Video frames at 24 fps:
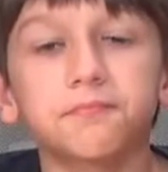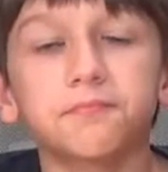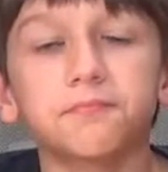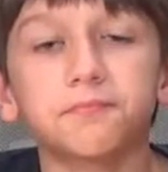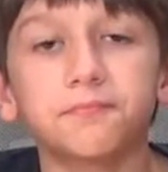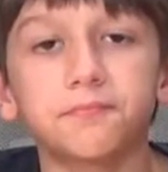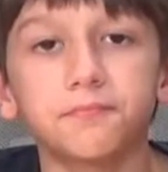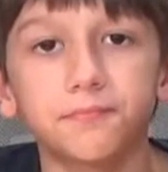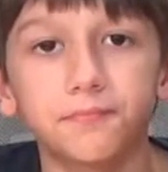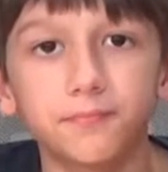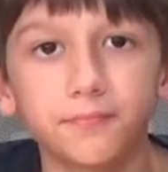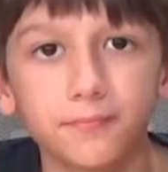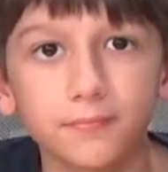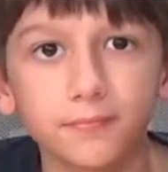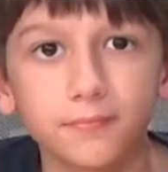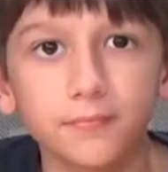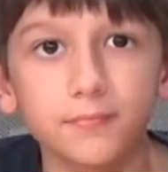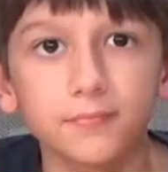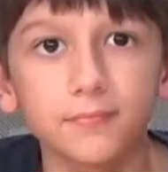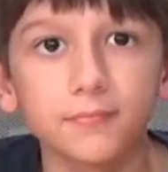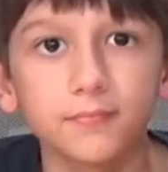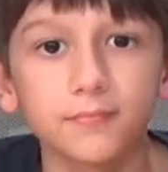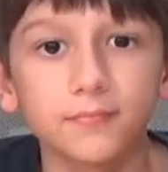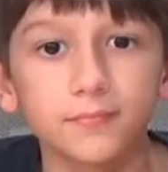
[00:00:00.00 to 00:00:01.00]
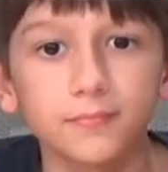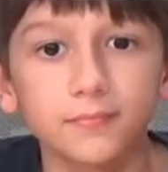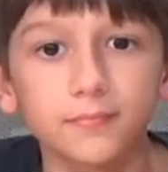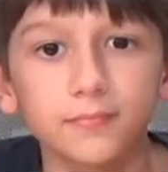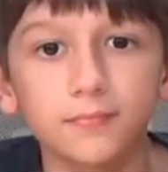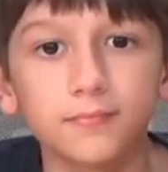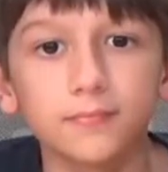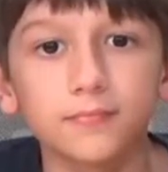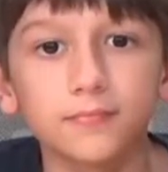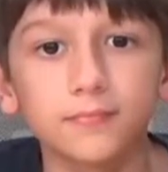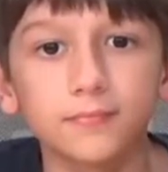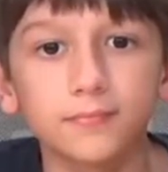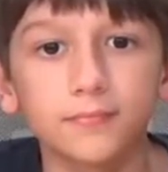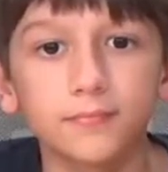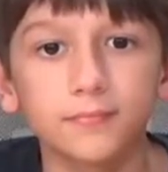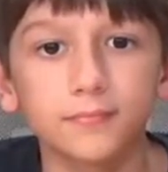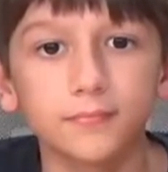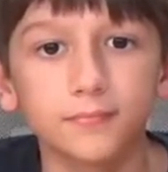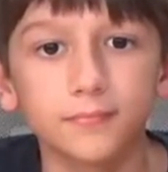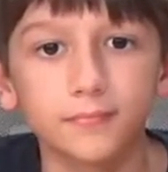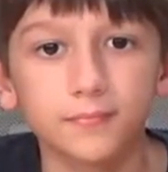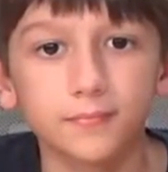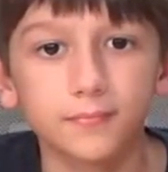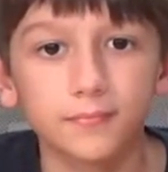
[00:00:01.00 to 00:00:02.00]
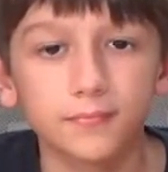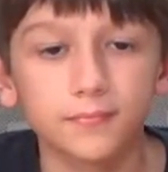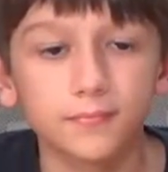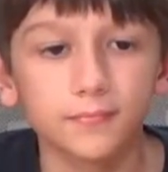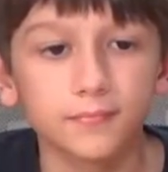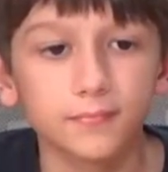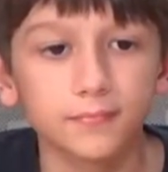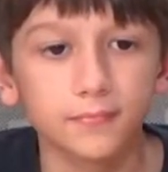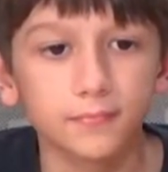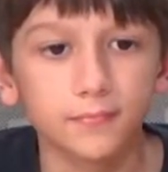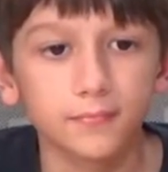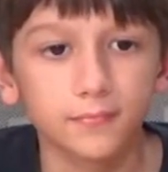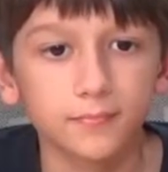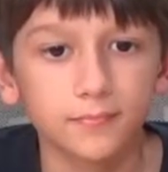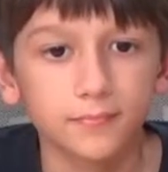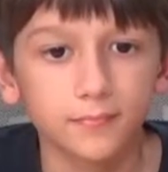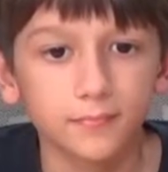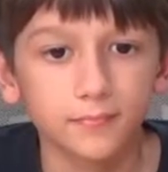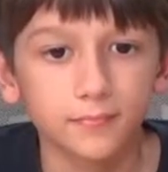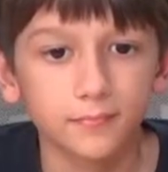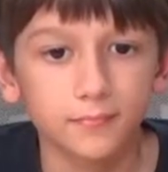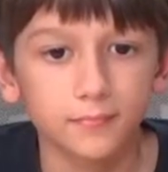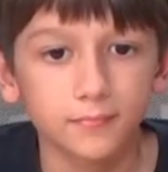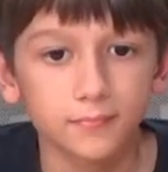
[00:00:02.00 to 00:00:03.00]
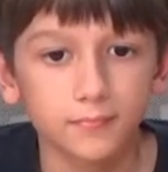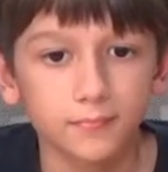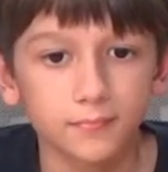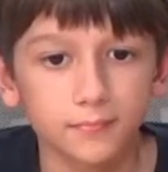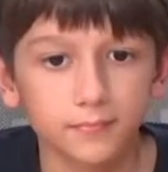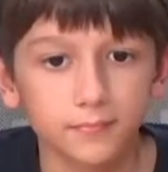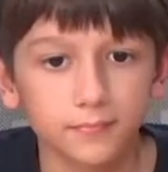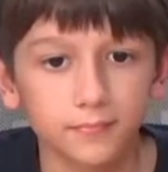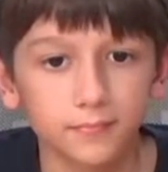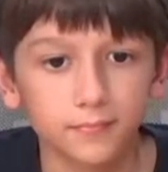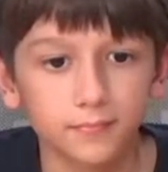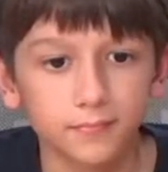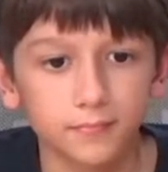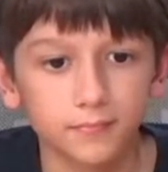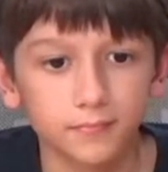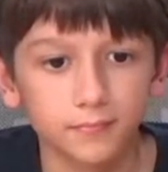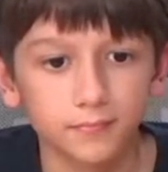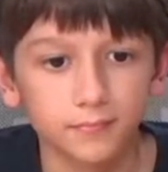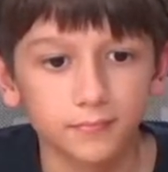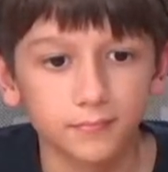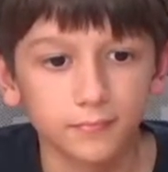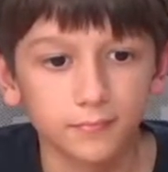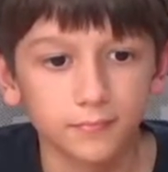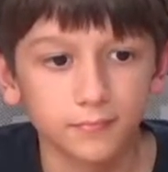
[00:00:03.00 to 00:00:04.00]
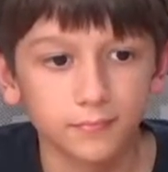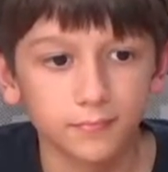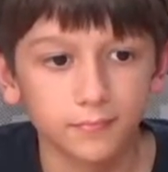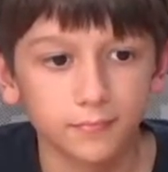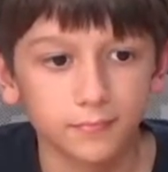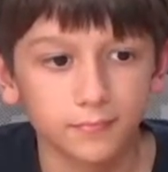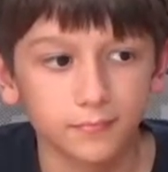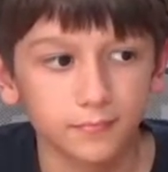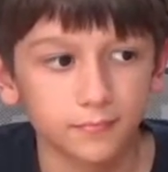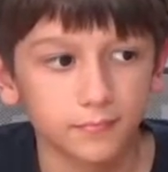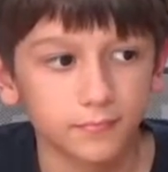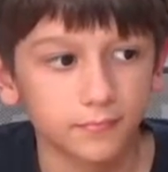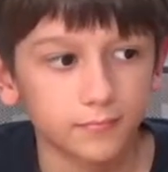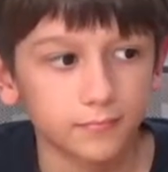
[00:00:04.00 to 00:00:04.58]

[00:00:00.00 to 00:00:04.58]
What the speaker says: (silent)